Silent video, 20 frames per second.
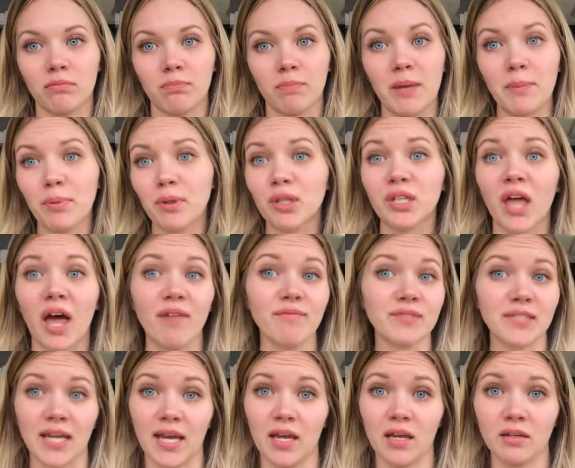people
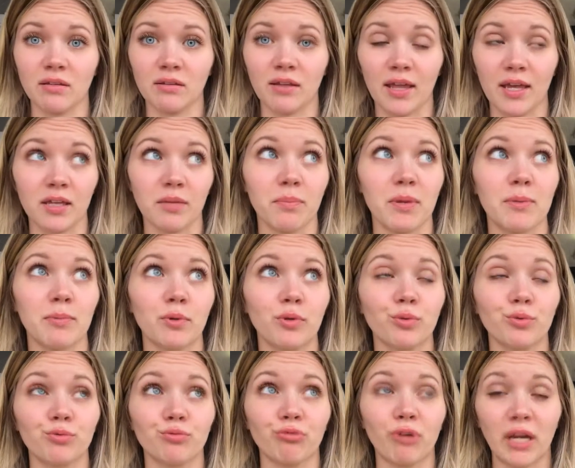loved it like
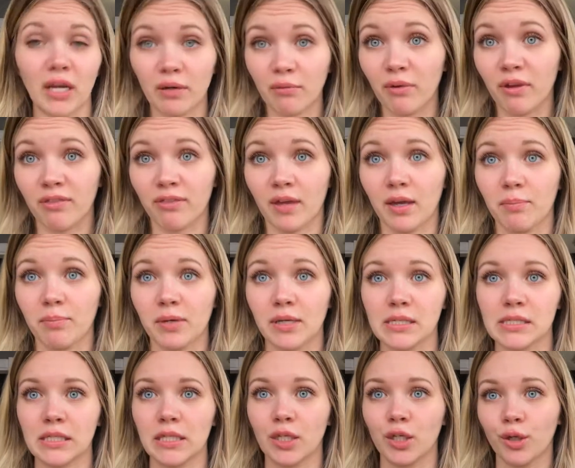people ran with it
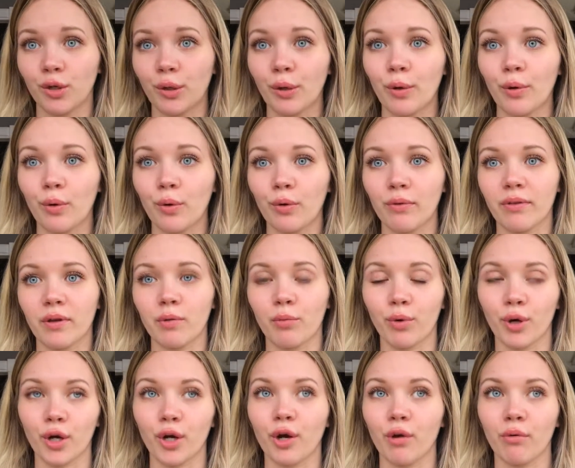because they knew they
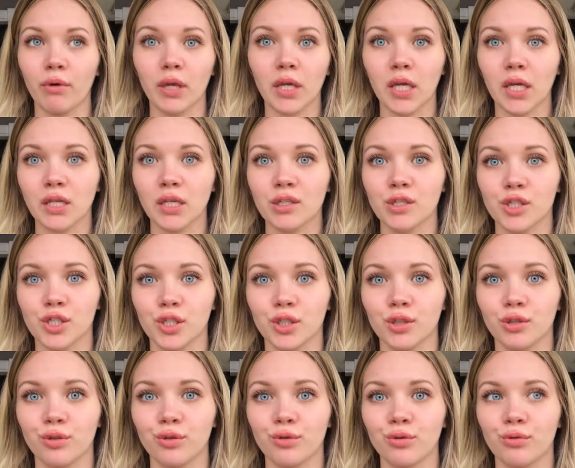weren't going
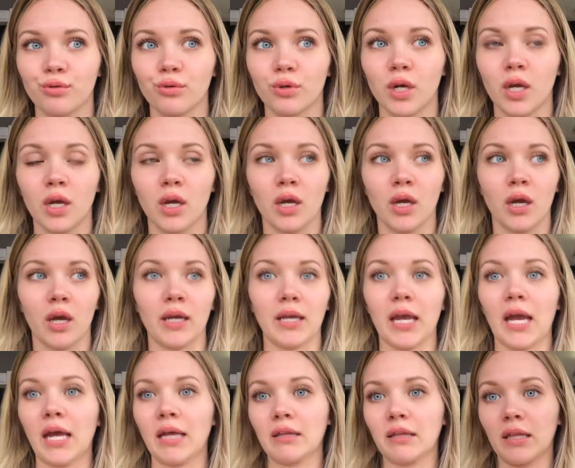into
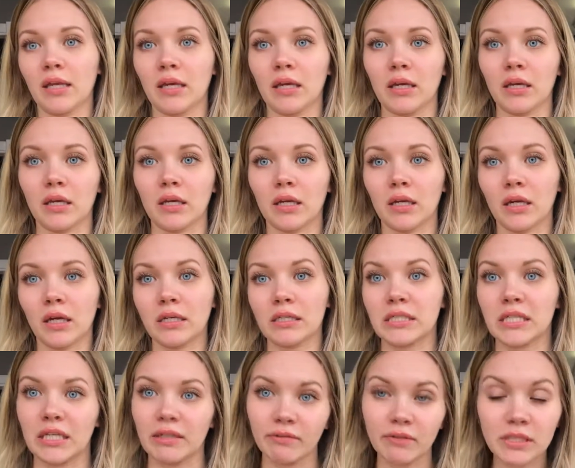again like a
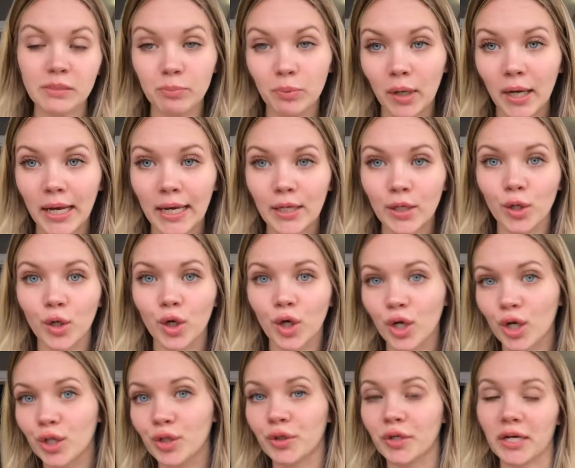david's
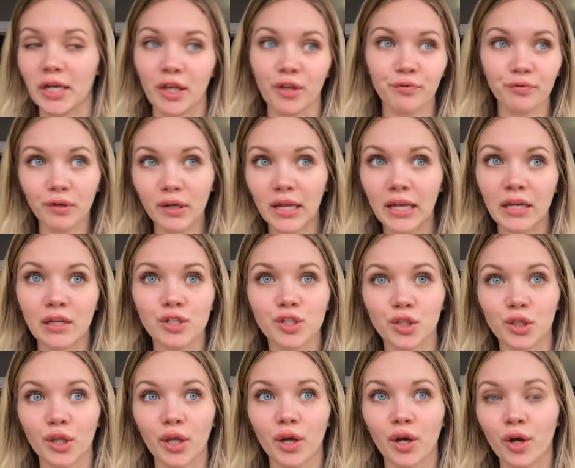bridal or an alfred
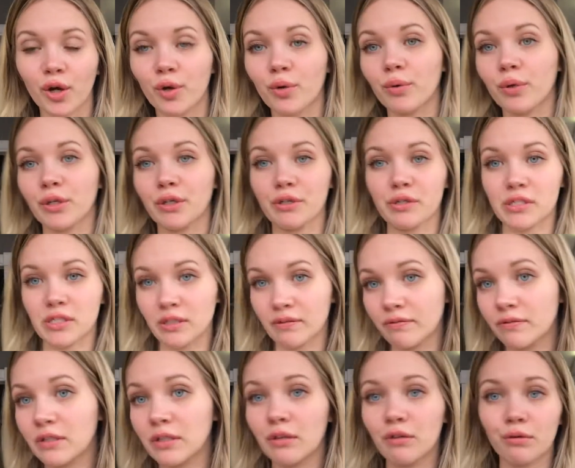angelo and you're
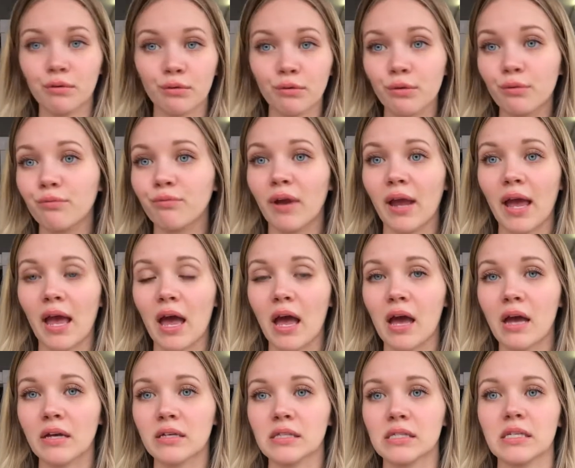sifting through the
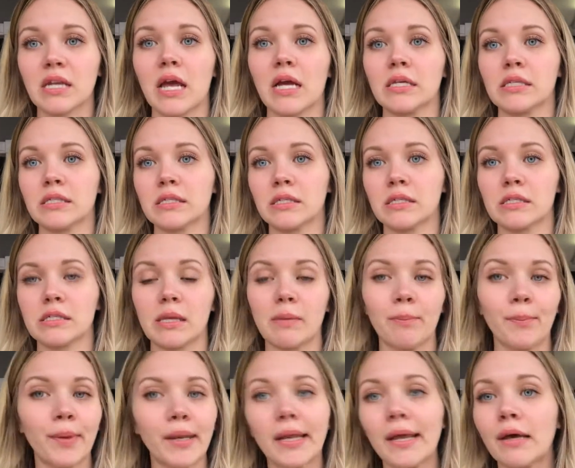racks next to
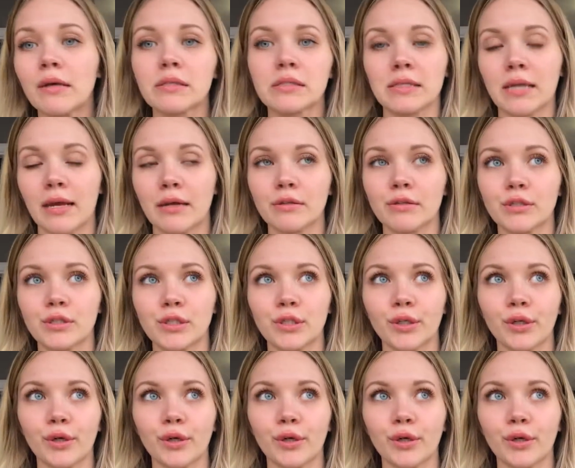somebody else next to